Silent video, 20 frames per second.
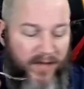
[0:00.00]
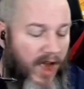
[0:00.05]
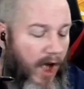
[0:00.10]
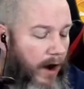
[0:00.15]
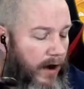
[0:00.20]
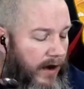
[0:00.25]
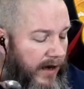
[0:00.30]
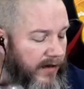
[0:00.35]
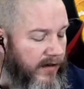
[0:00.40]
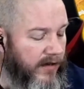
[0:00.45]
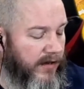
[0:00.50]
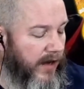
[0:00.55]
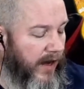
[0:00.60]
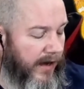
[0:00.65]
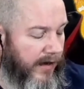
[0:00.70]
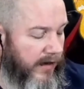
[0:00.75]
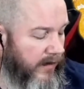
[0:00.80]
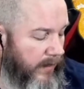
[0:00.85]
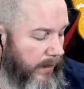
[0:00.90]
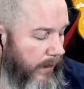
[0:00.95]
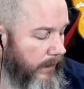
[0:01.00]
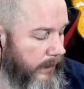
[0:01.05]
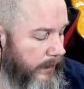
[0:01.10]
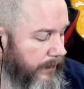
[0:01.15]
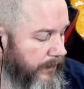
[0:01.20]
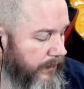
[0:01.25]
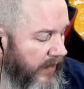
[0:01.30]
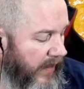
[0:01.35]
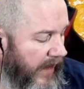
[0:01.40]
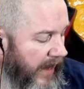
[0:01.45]
It's
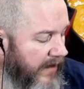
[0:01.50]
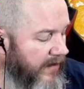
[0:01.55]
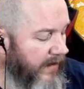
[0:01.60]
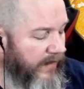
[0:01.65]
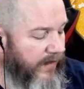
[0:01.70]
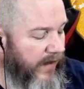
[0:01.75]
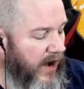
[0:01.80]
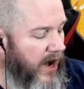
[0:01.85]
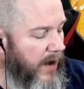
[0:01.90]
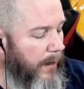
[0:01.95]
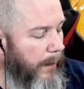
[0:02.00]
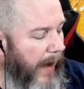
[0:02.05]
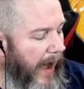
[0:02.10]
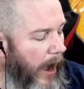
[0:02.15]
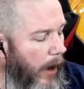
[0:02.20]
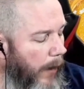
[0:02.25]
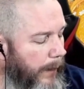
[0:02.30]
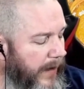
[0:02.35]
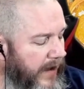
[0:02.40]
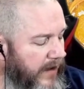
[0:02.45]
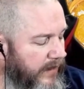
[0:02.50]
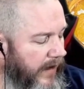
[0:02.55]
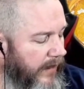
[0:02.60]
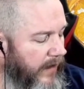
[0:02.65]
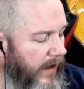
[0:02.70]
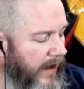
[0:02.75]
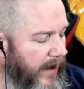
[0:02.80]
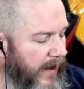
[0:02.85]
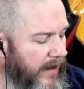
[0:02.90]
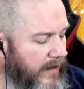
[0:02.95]
a very mild peach flavor.
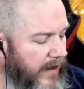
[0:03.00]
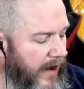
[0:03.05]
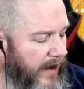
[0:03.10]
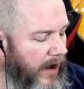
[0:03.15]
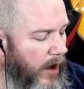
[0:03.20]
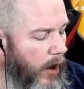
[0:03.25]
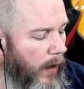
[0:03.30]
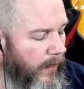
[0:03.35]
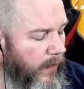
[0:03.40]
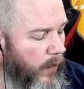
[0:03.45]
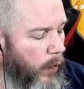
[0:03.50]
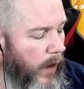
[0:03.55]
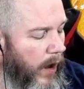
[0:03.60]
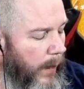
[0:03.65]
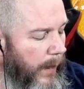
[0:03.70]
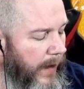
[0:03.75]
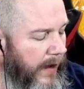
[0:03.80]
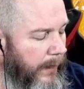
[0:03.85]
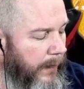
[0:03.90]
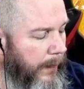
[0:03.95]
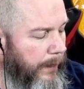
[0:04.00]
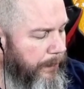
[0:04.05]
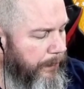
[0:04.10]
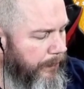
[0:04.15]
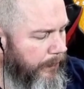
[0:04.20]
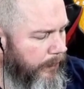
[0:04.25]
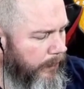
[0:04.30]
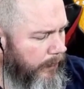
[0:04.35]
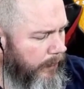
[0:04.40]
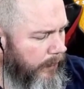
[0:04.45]
Like, it's not an overwhelming
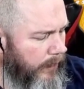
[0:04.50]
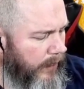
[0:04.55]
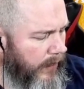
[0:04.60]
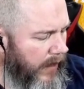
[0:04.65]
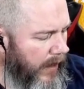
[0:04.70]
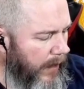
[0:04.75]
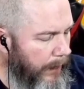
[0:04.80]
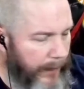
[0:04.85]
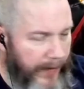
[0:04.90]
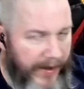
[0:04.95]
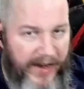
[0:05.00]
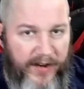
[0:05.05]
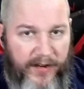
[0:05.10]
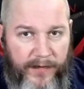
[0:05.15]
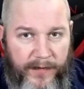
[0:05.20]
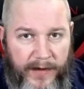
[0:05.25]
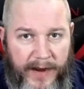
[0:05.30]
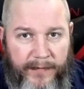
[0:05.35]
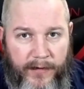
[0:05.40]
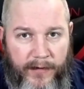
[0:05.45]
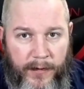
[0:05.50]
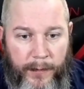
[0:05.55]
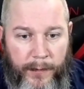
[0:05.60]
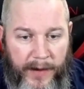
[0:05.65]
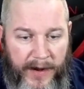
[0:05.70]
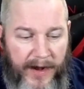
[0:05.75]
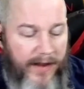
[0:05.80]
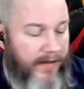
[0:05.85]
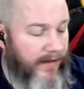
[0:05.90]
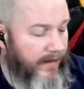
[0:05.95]
peach flavor, but
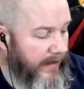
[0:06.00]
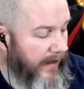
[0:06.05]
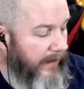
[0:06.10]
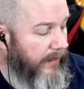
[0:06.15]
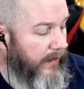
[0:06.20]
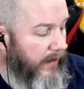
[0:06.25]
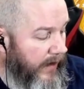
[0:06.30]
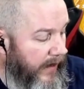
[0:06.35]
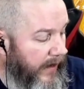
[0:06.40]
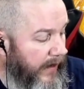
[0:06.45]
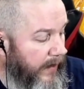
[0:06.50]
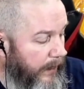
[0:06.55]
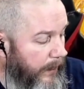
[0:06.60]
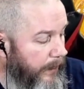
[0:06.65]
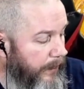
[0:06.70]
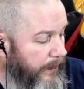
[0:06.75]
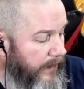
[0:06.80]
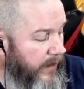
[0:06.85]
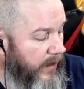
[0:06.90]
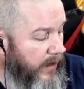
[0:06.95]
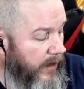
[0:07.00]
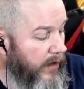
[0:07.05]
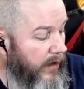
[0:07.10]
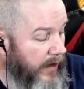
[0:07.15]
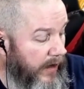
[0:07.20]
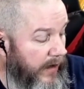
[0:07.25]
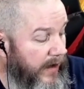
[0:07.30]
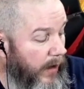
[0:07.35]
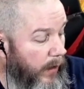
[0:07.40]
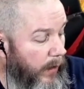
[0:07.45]
it's definitely, you can
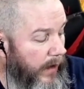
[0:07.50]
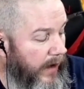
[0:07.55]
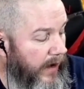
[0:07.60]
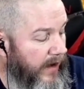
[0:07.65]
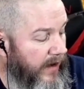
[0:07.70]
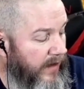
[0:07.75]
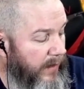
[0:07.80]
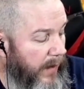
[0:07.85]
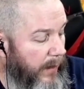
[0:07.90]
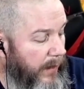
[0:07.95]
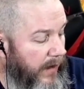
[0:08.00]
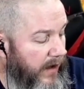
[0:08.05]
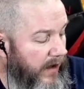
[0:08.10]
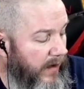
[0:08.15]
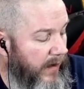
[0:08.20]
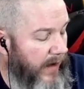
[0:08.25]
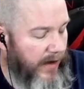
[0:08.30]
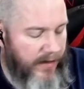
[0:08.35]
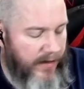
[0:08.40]
tell what it is by putting it in.